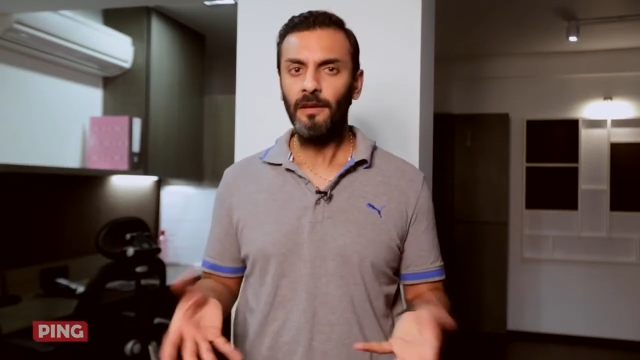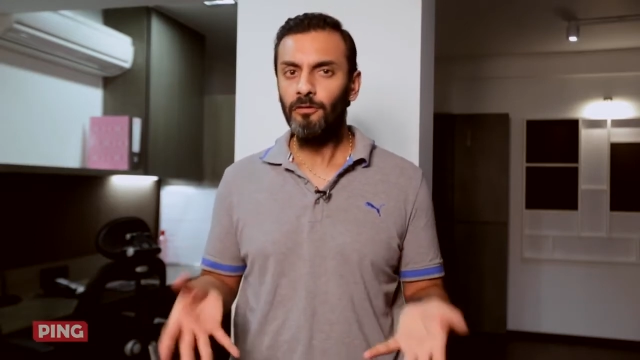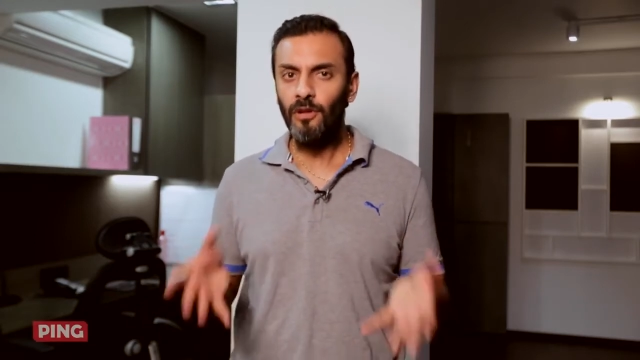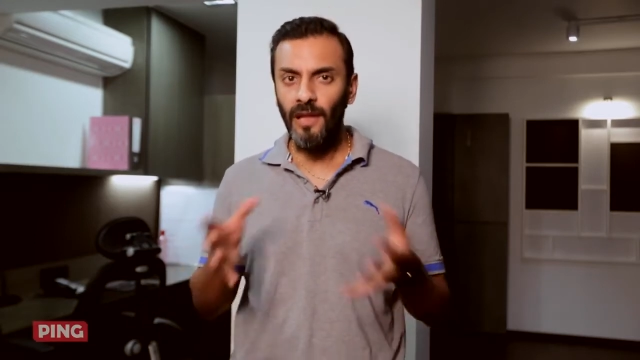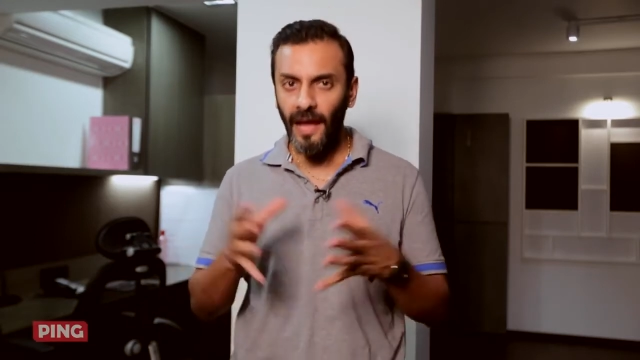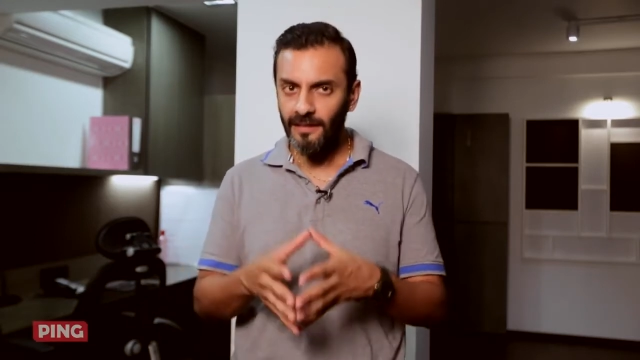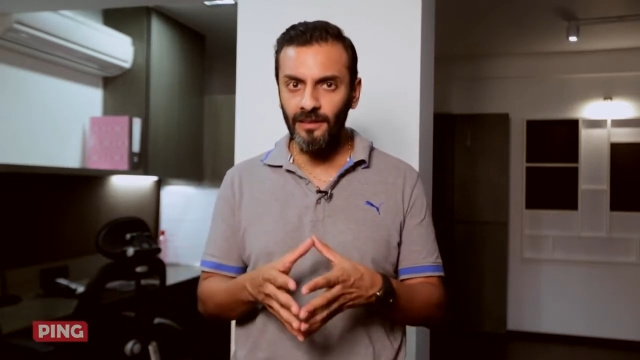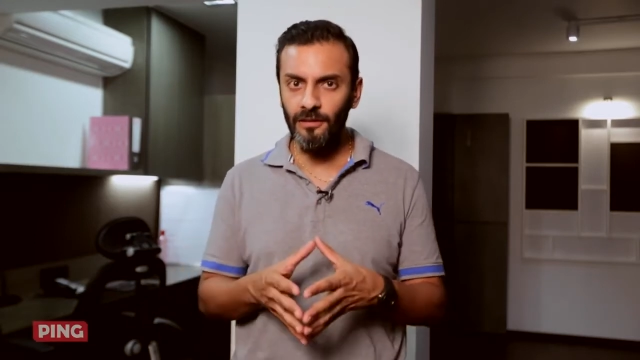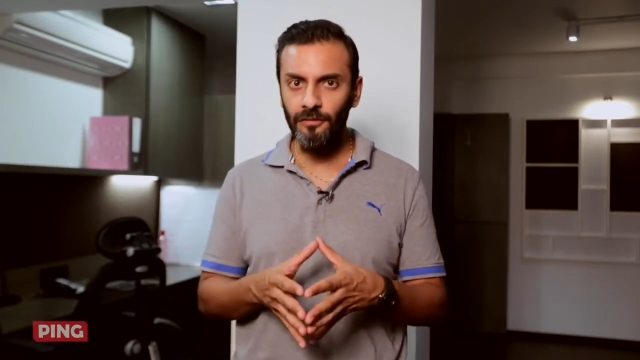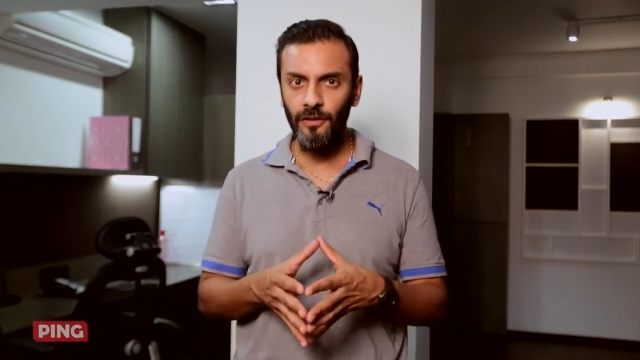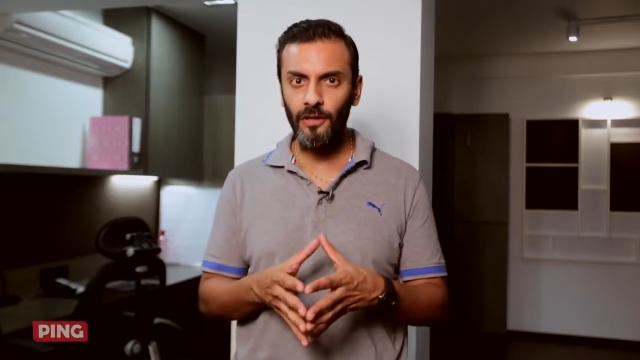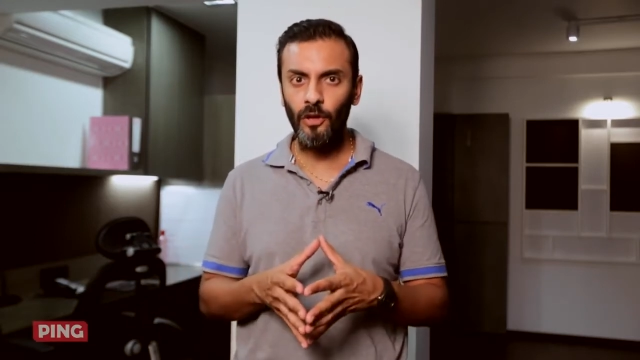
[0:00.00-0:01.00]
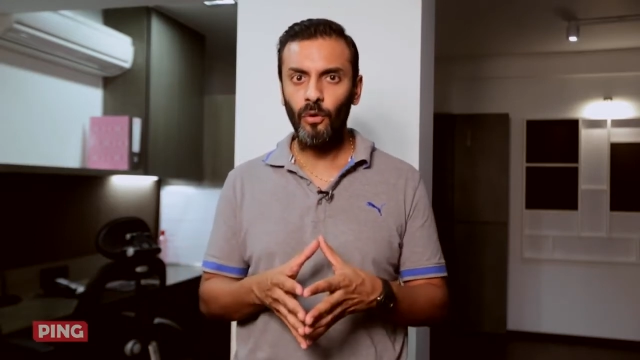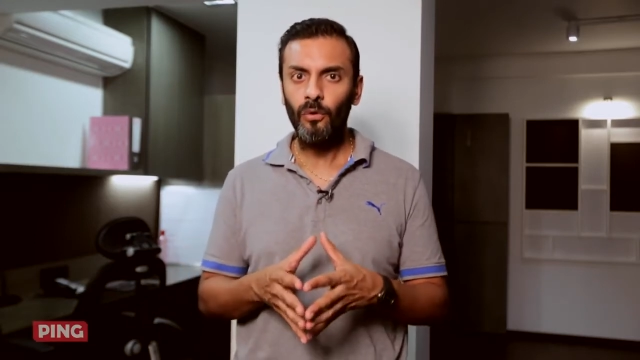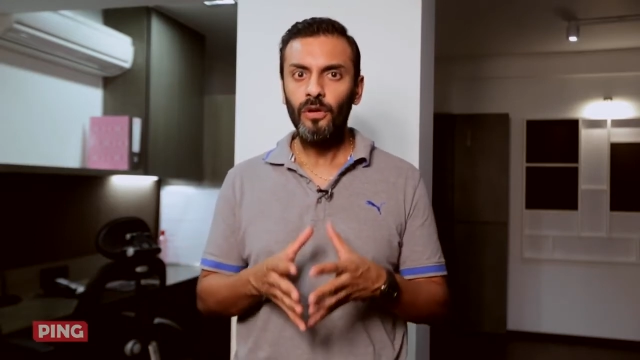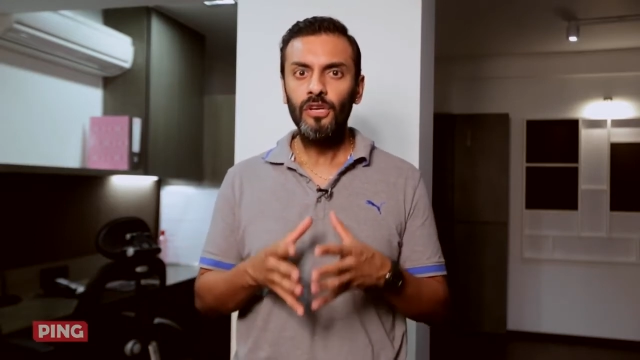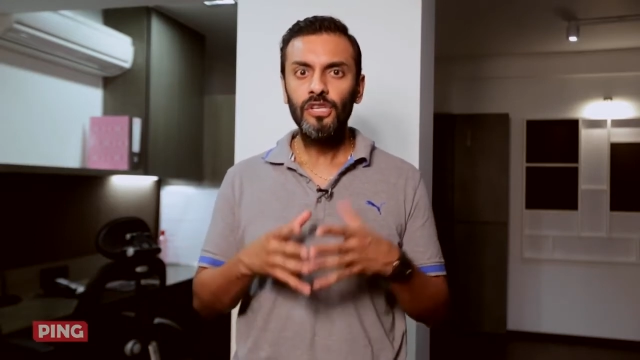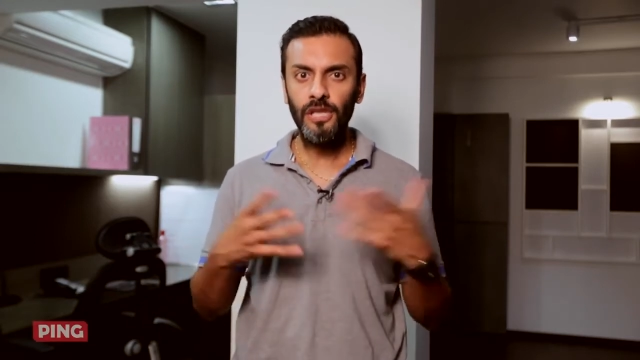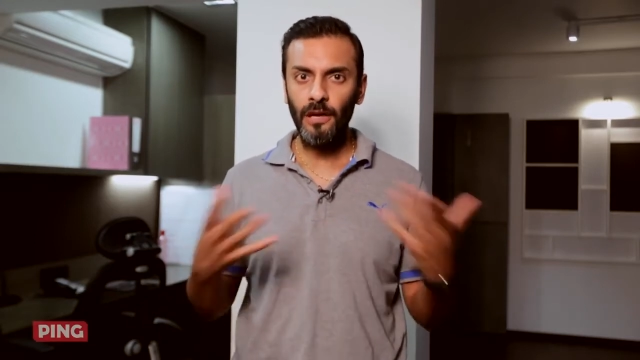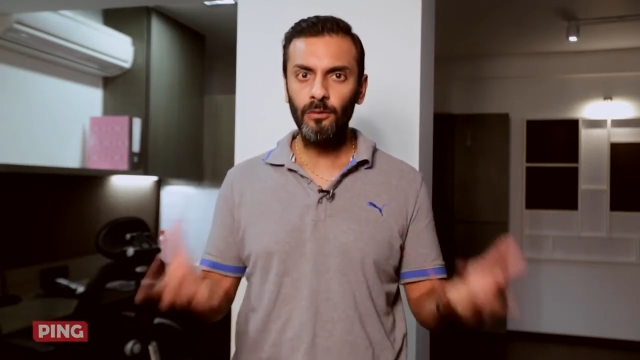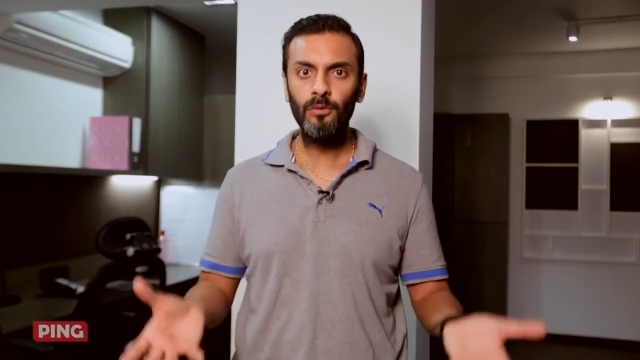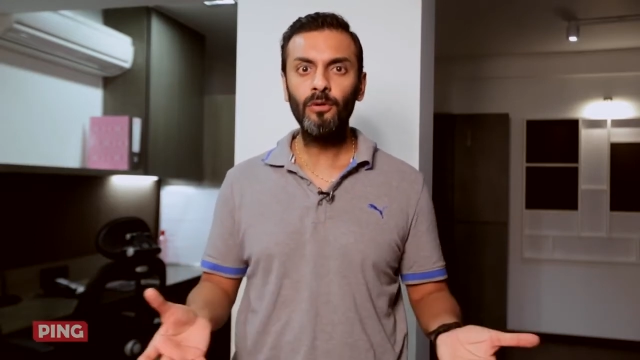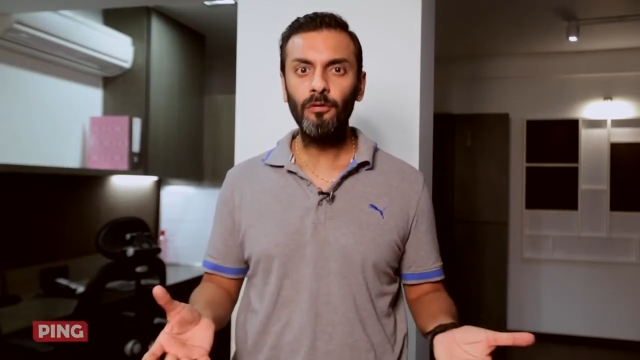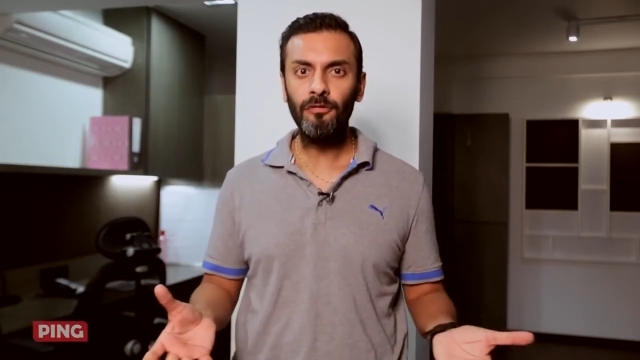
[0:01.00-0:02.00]
If you like this video,
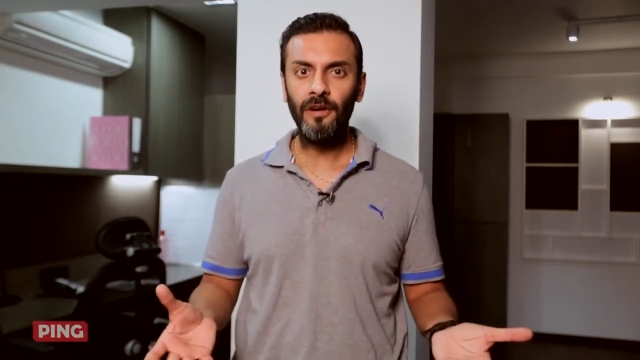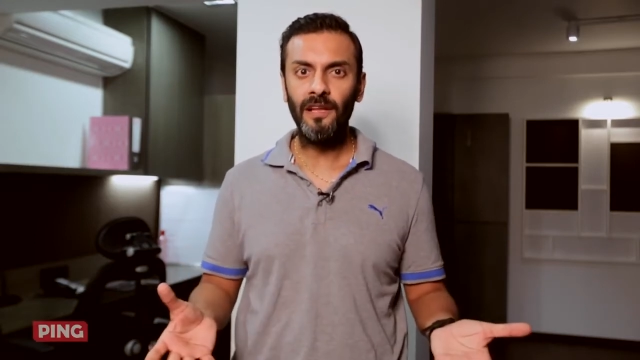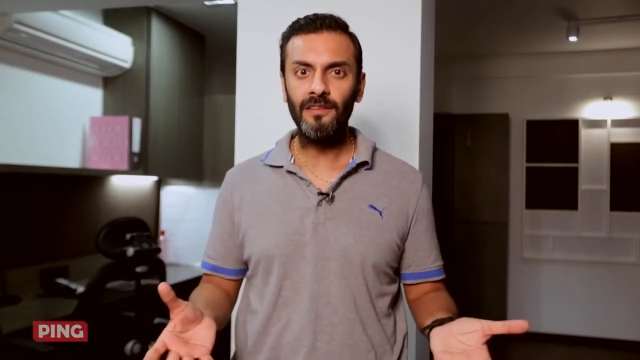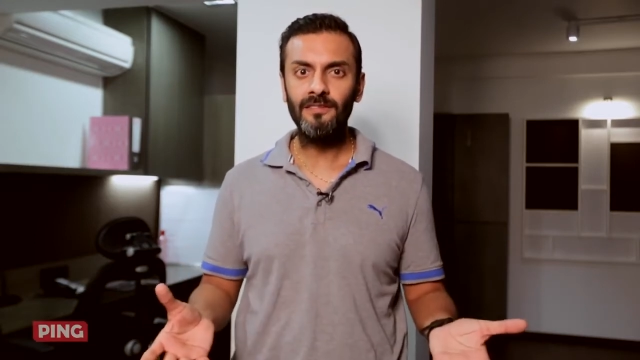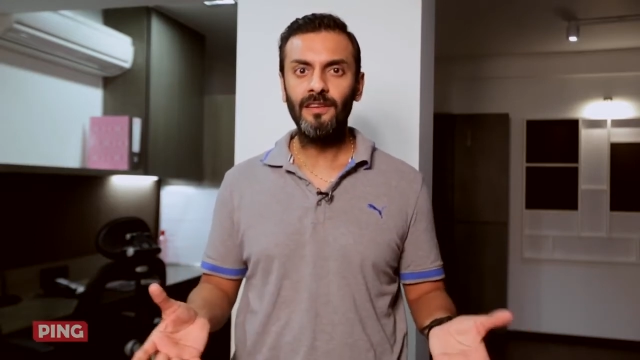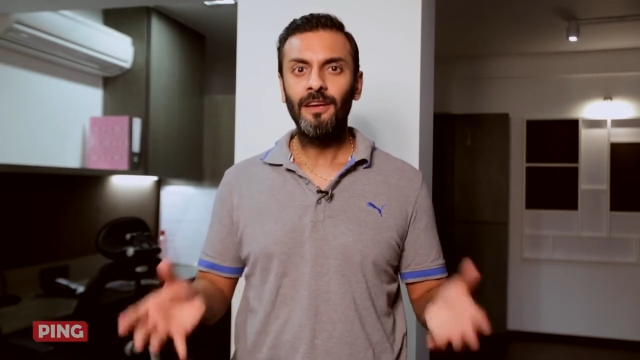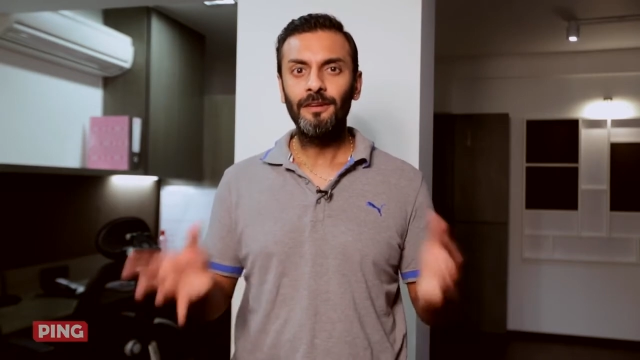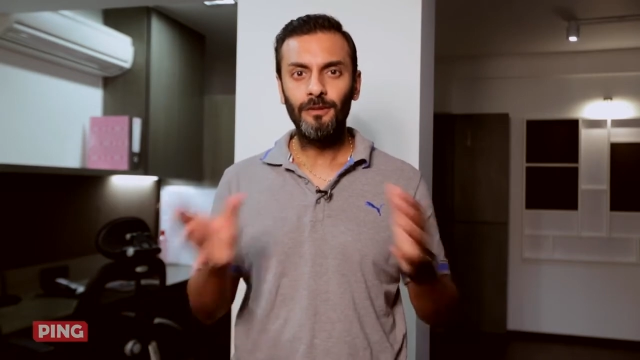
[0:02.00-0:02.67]
share it with your friends.